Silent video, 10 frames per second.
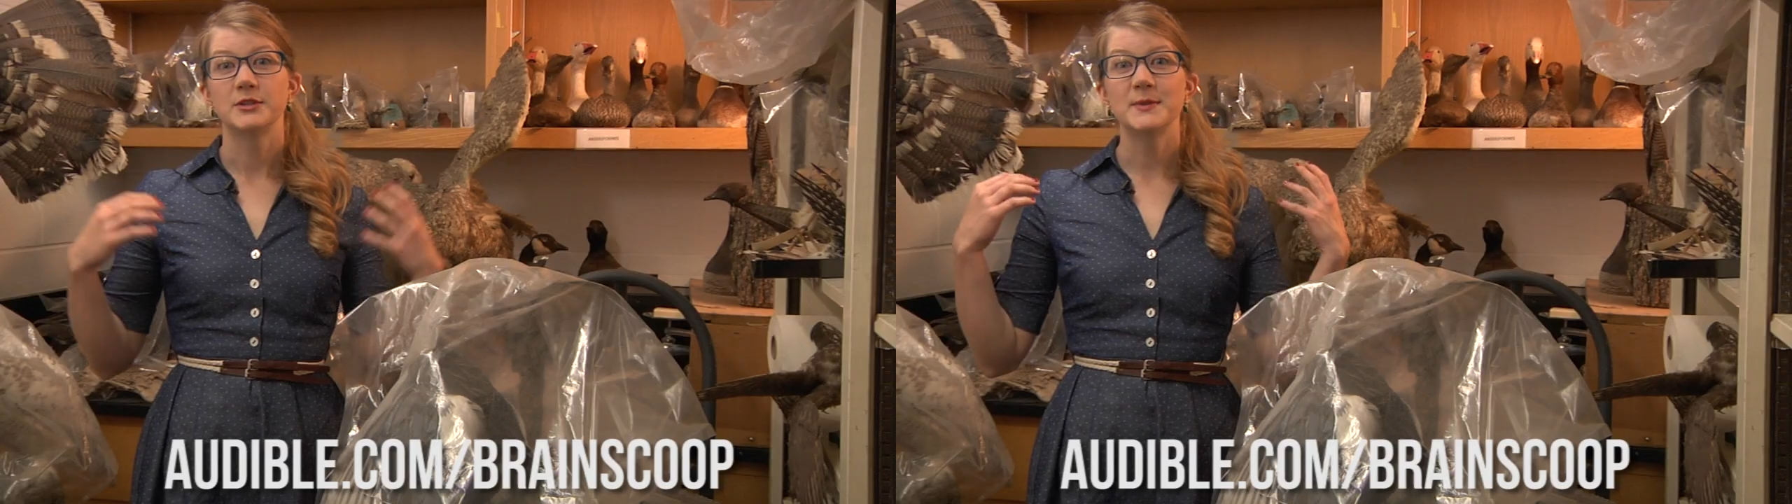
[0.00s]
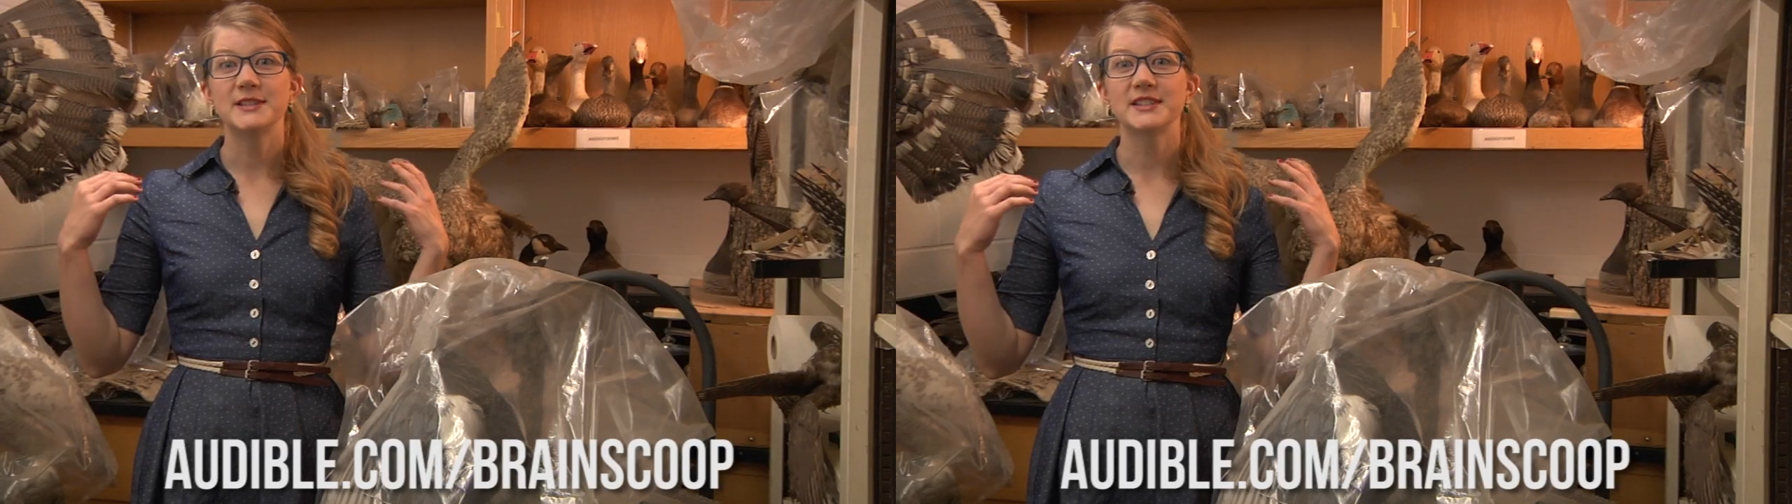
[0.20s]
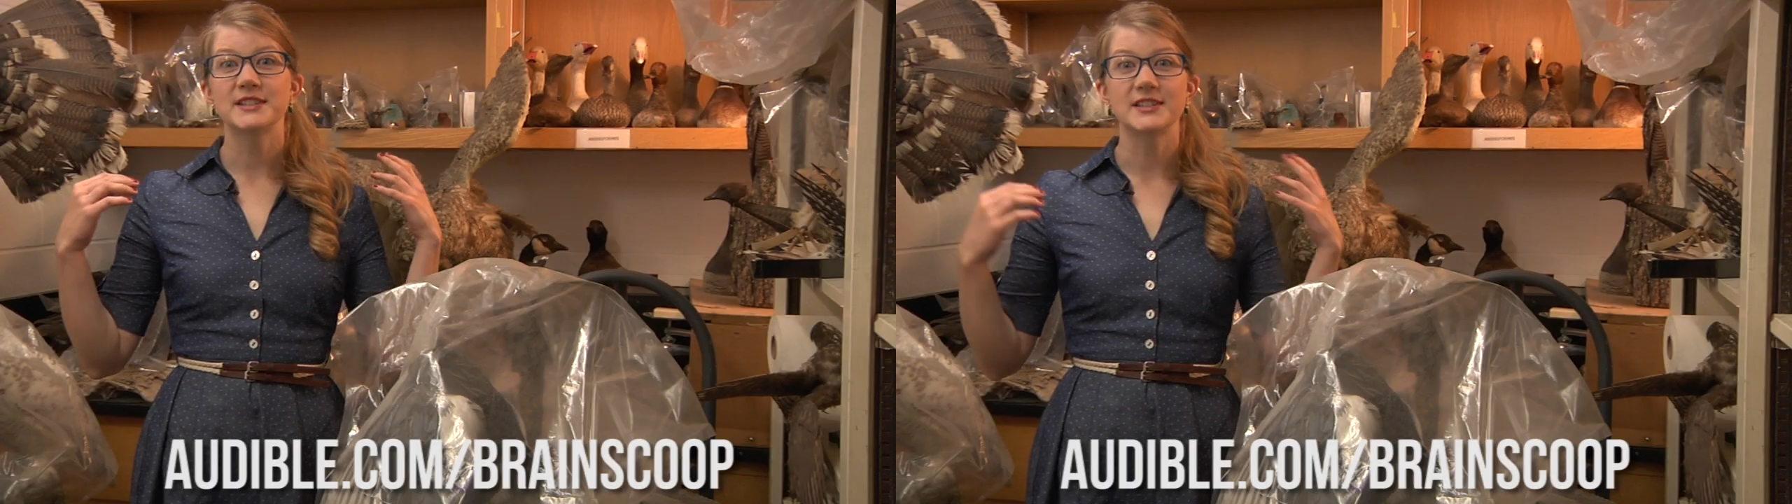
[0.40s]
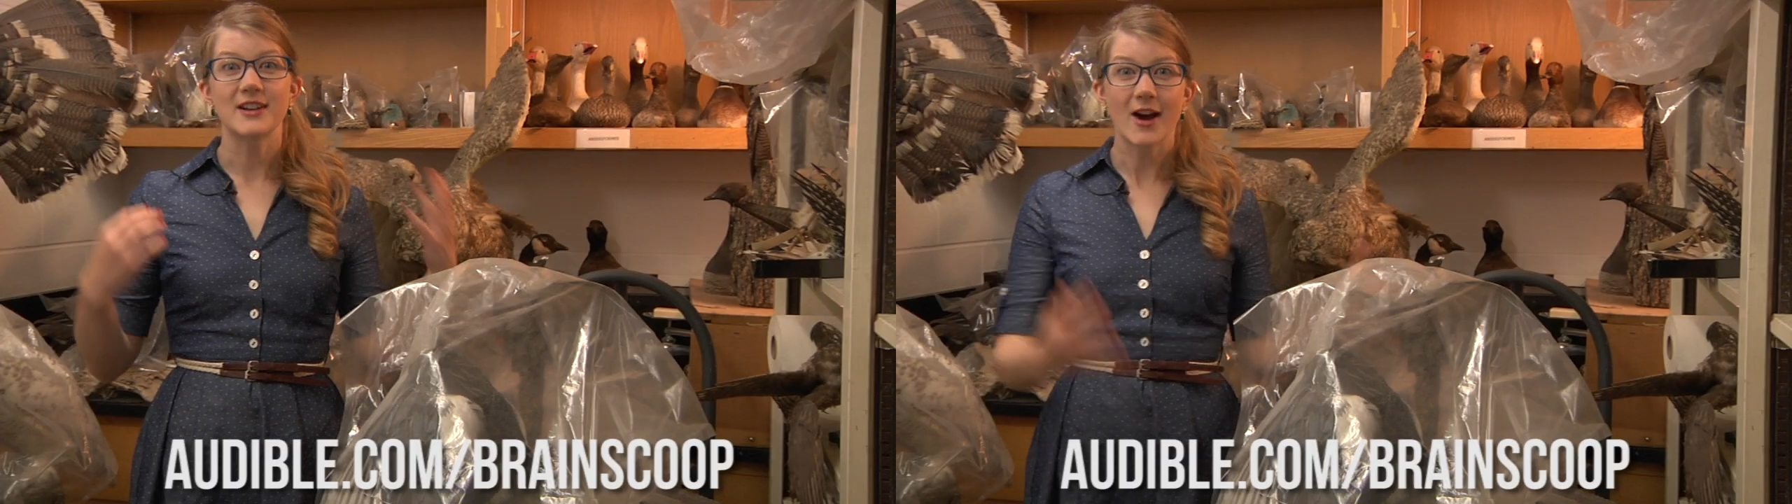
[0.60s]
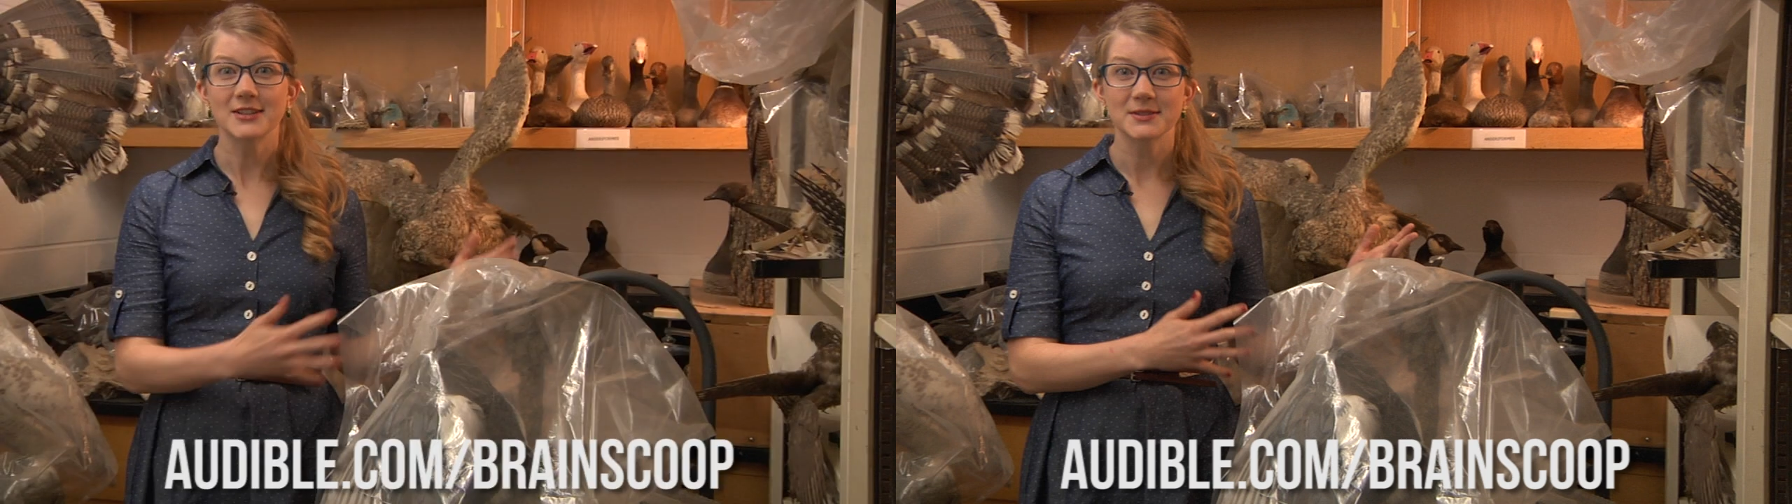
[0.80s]
which means this is
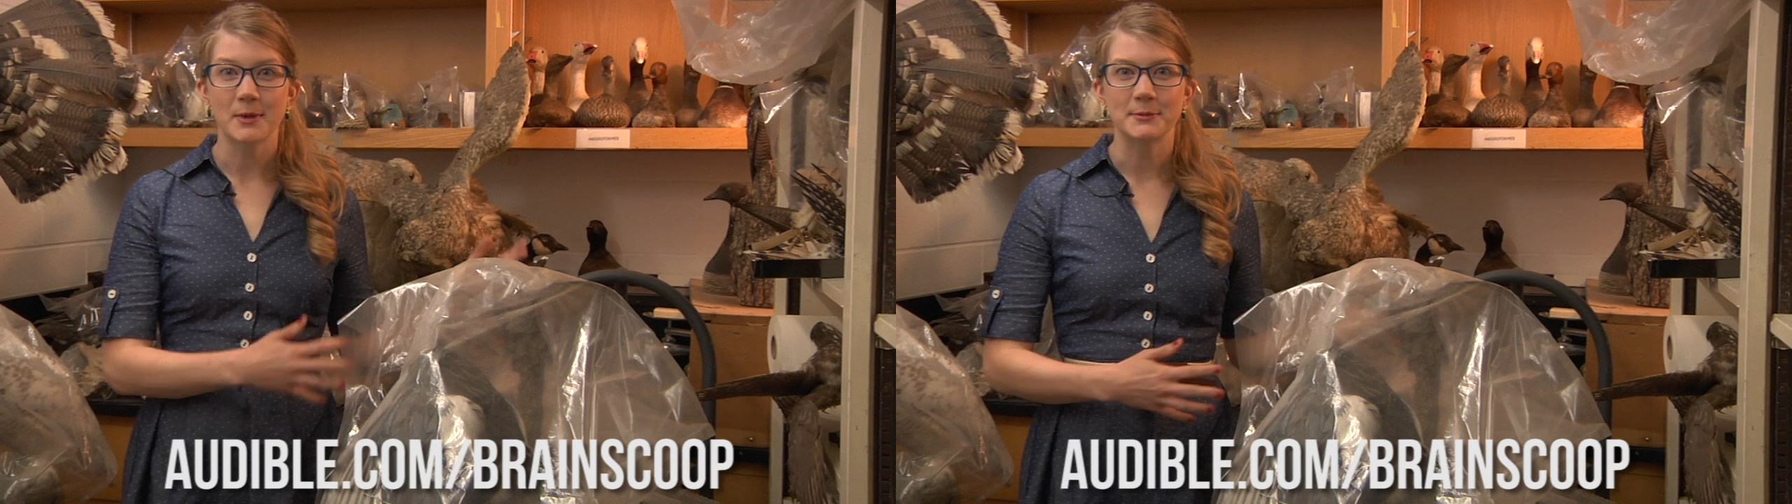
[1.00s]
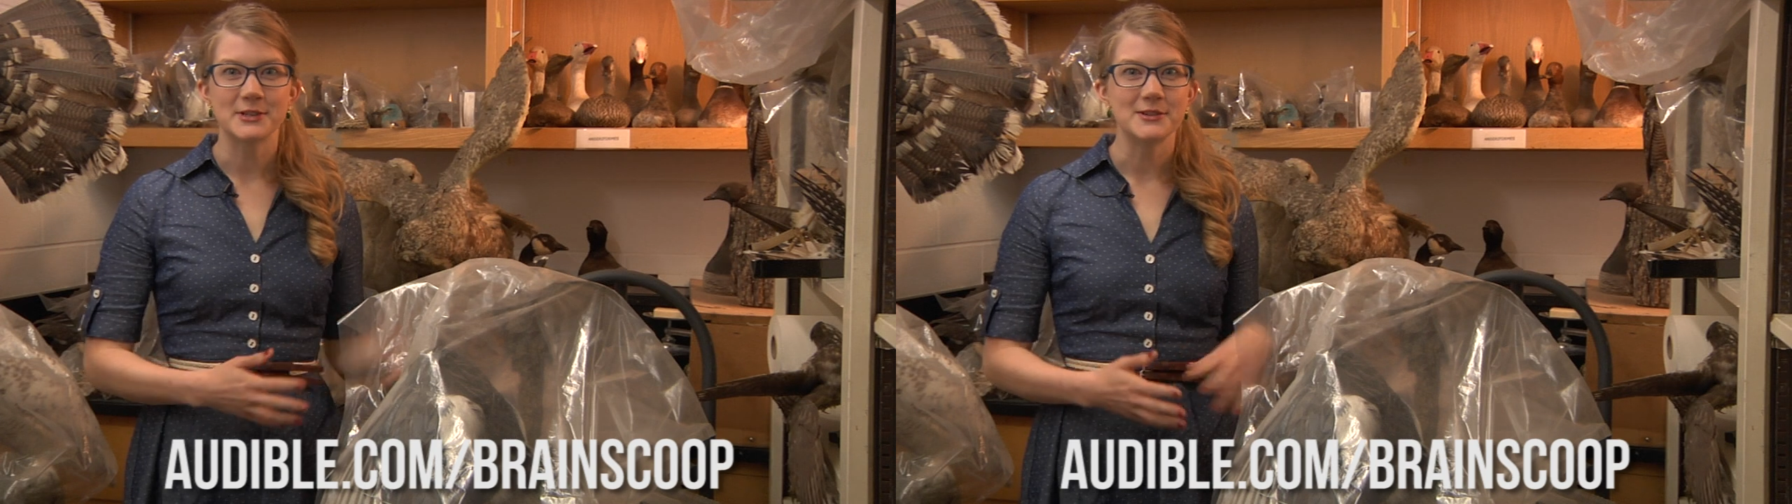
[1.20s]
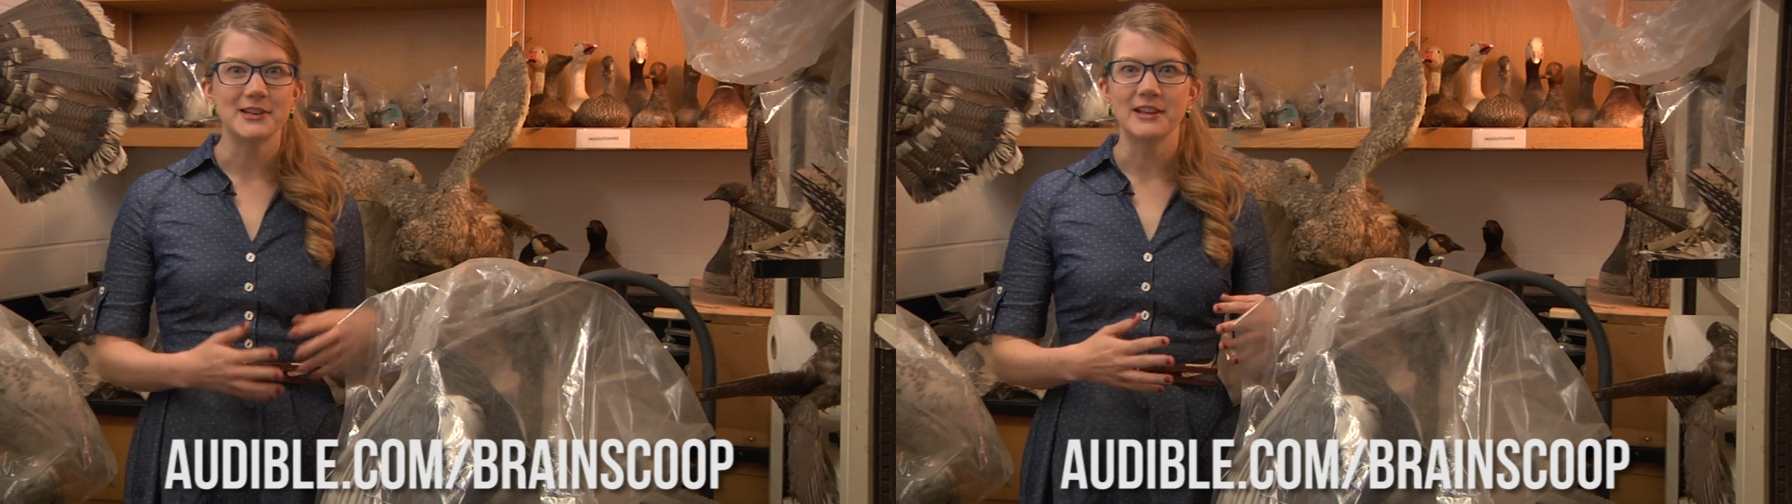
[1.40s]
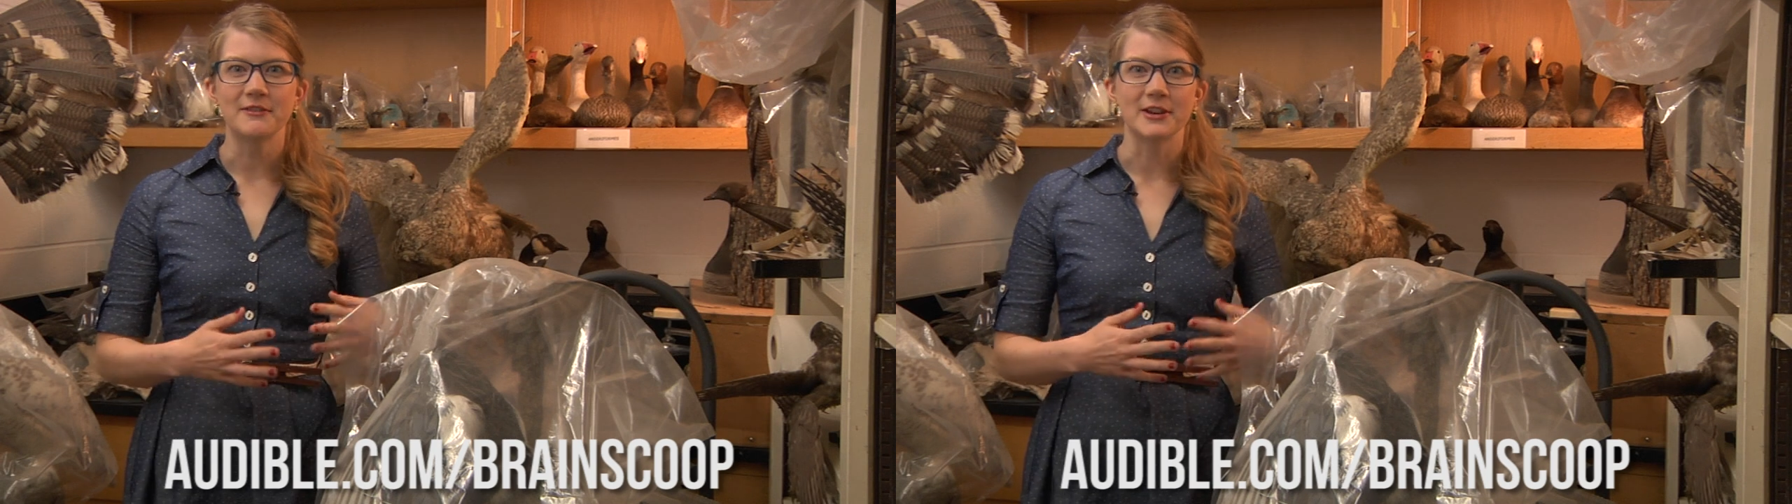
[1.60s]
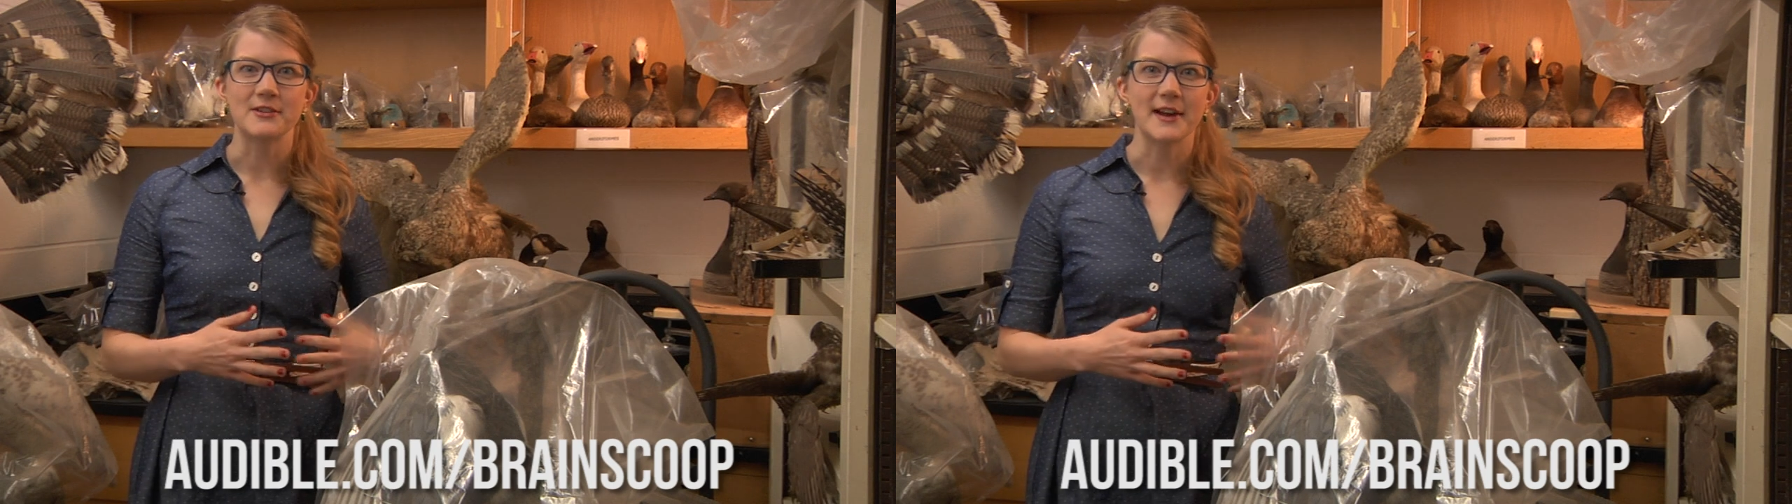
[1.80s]
an awesome opportunity
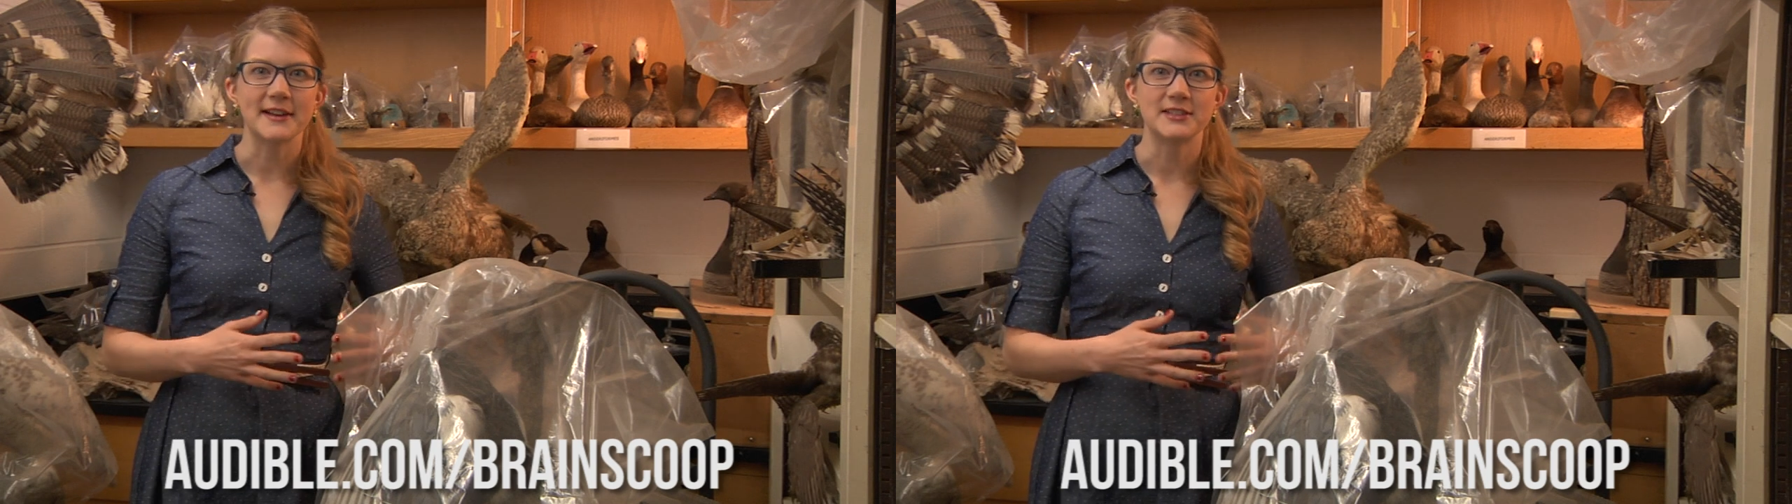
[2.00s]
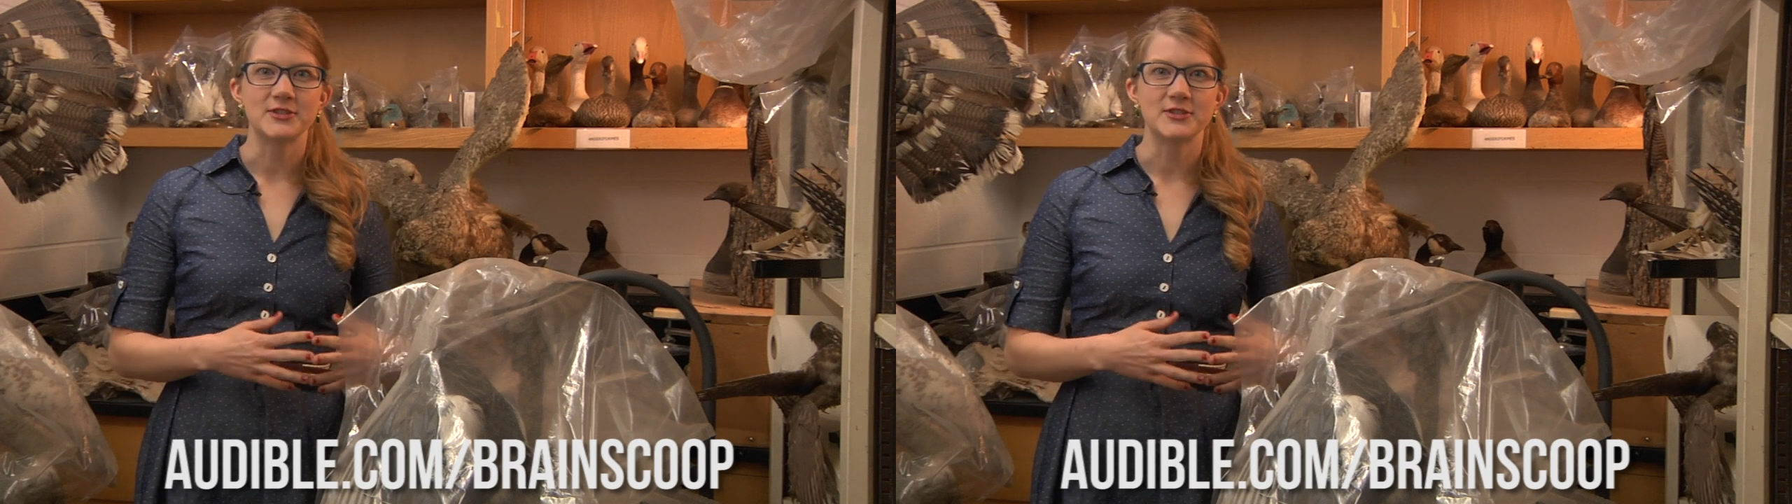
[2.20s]
for you guys